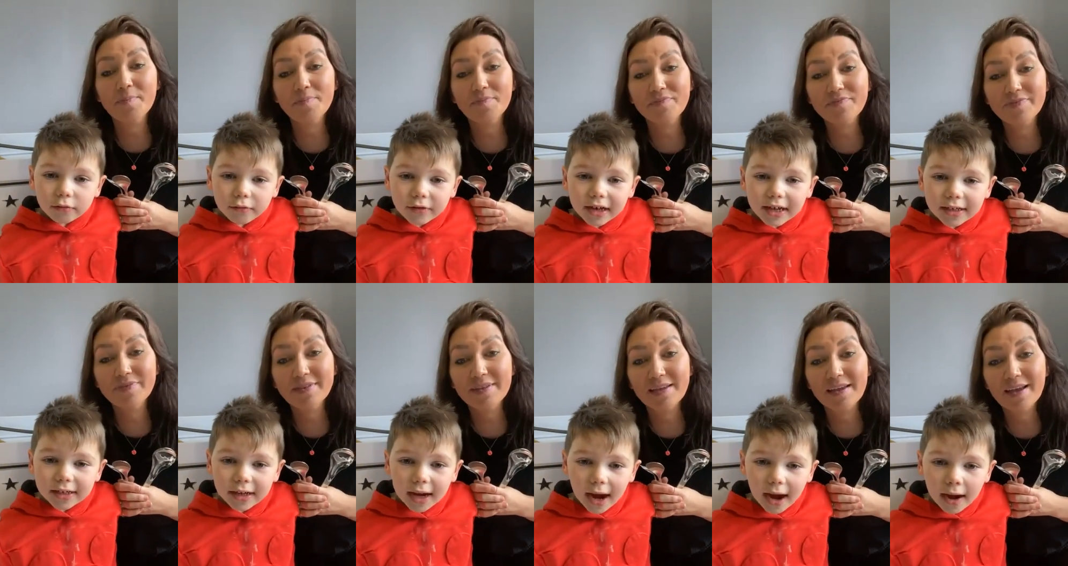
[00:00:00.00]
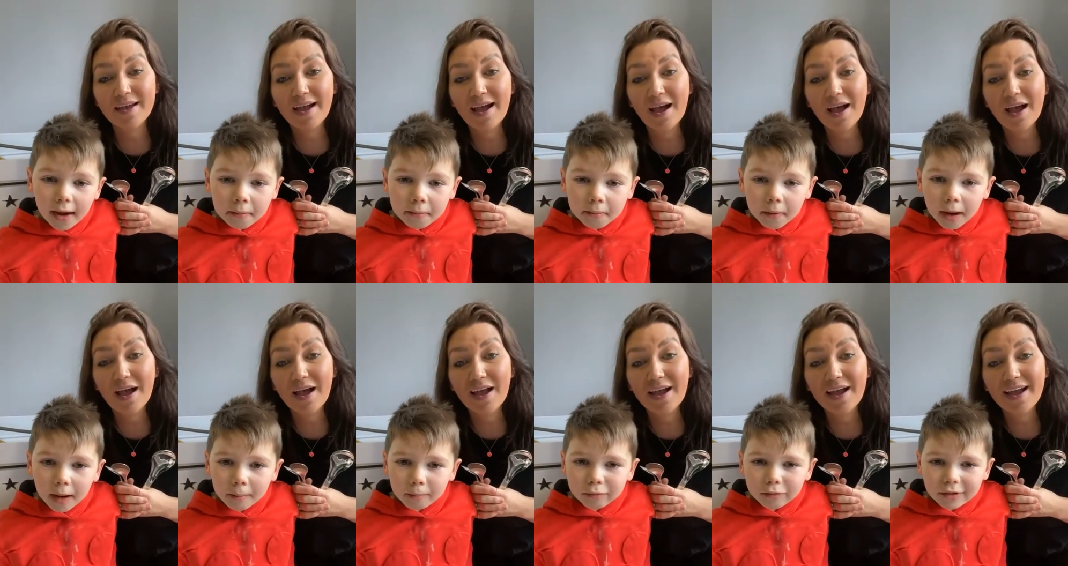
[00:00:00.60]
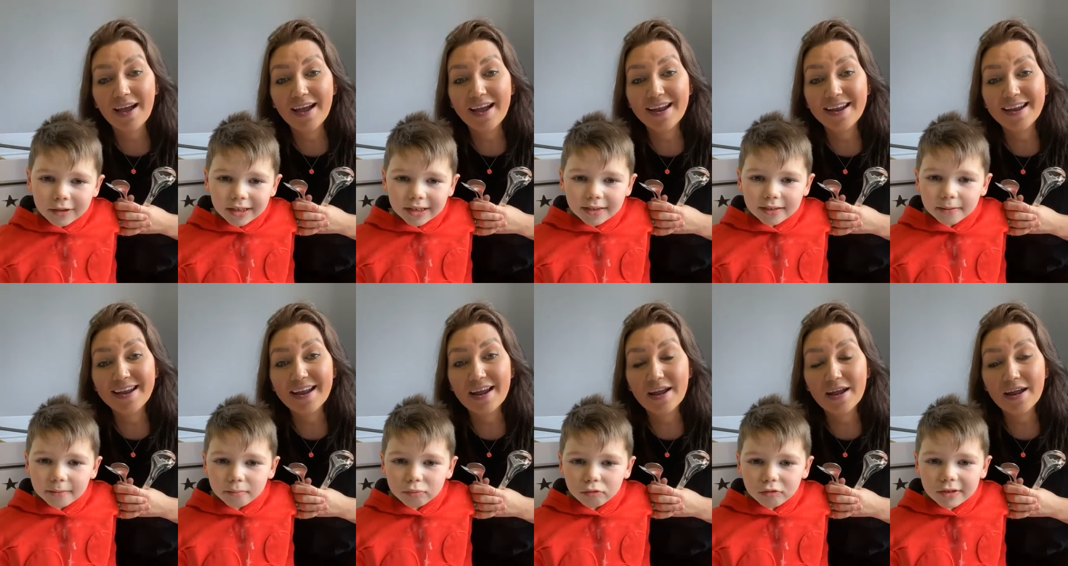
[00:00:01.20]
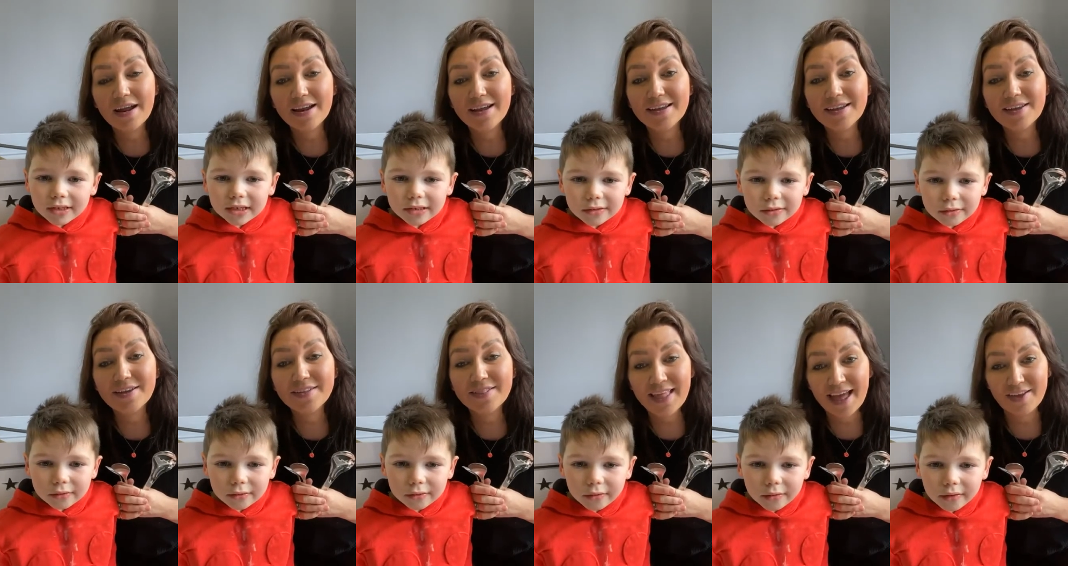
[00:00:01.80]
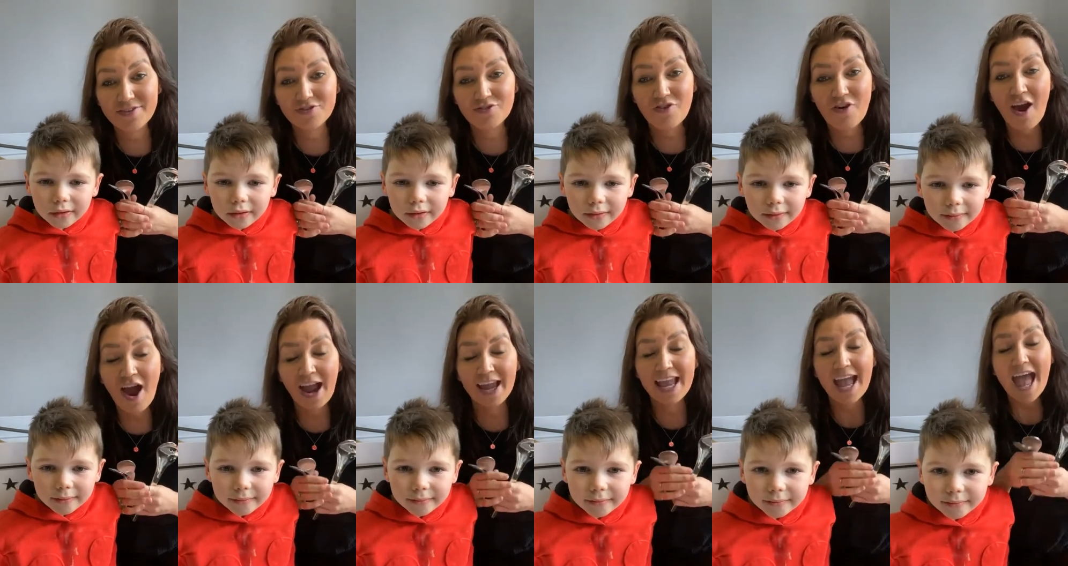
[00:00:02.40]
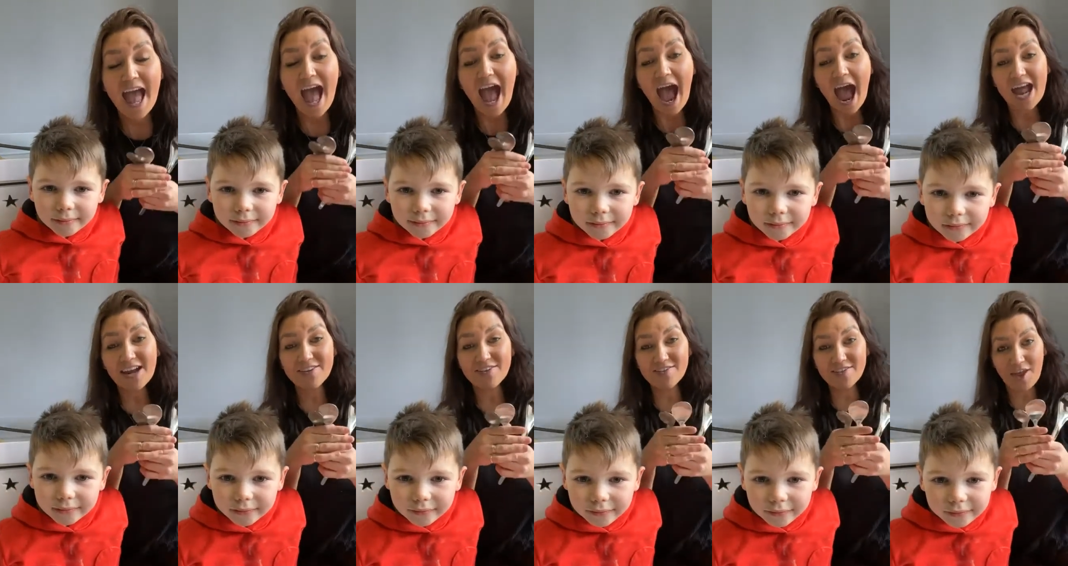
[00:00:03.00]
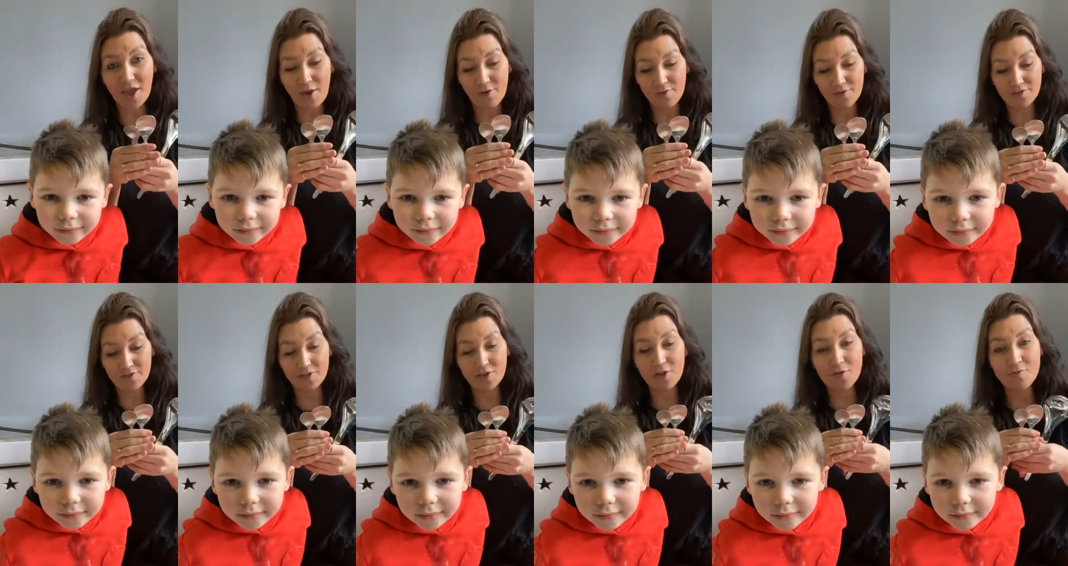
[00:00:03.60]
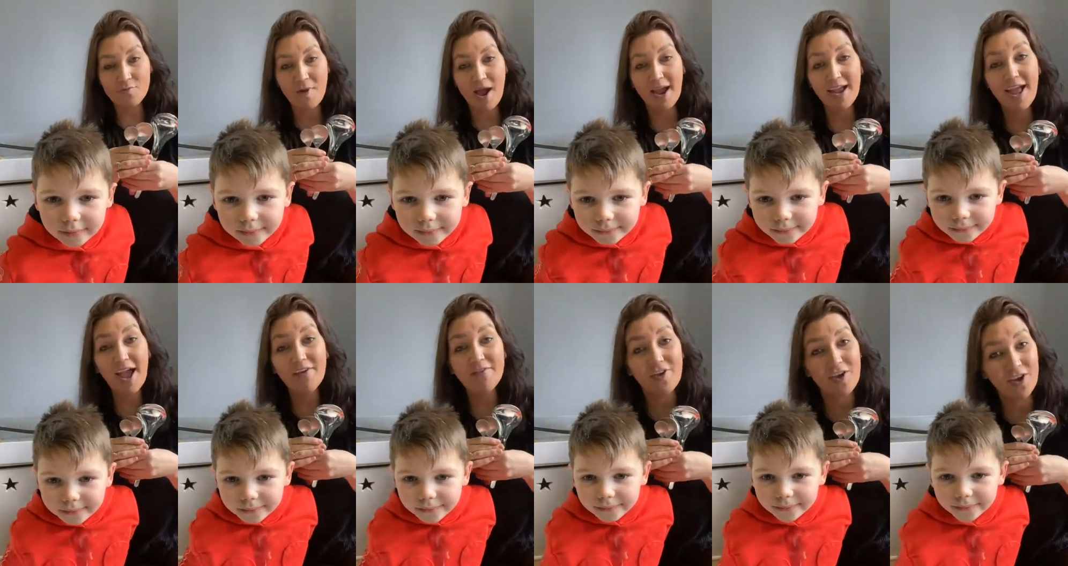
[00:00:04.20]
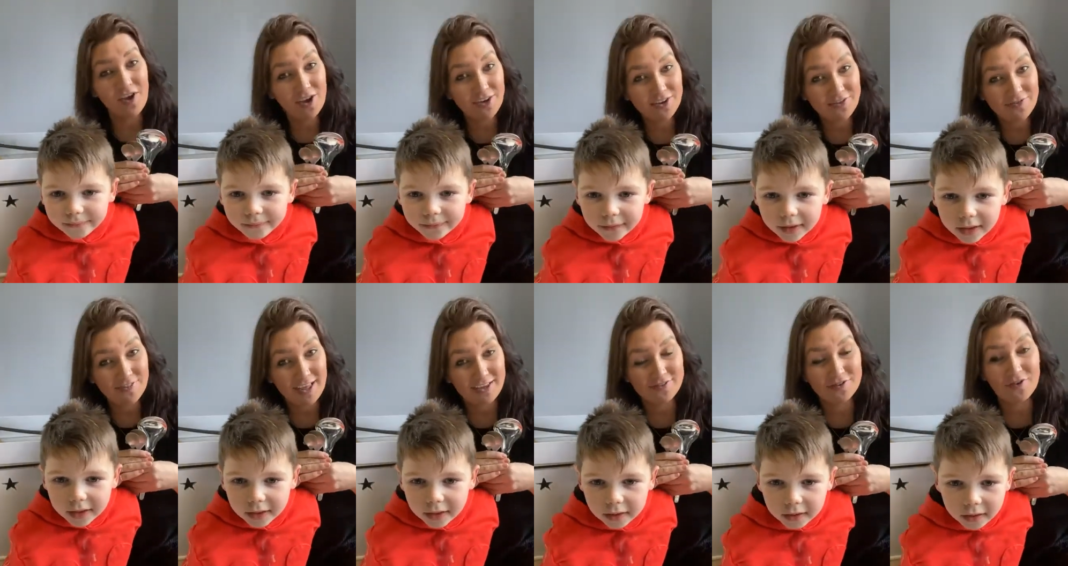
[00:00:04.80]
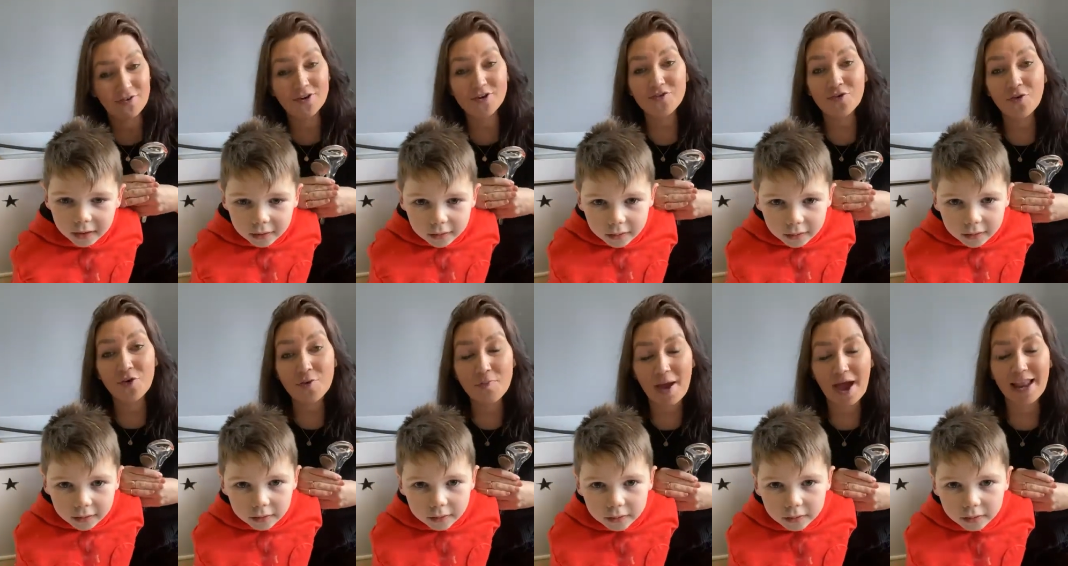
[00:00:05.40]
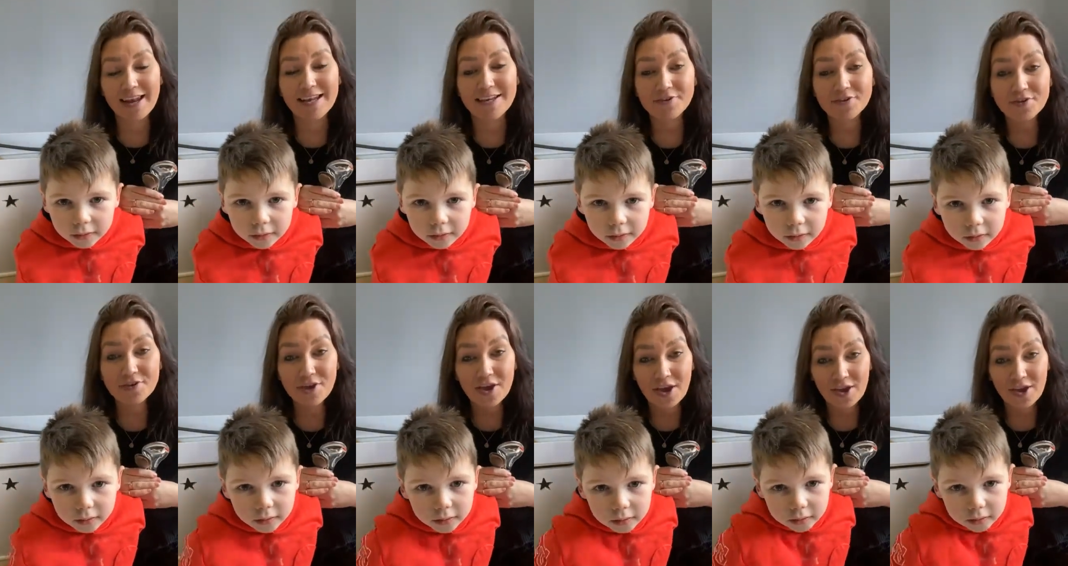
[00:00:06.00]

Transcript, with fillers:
Speaker 1: to read it at my pre- preschool.
Speaker 2: That's right. And so you might have heard of that story. It's all about a little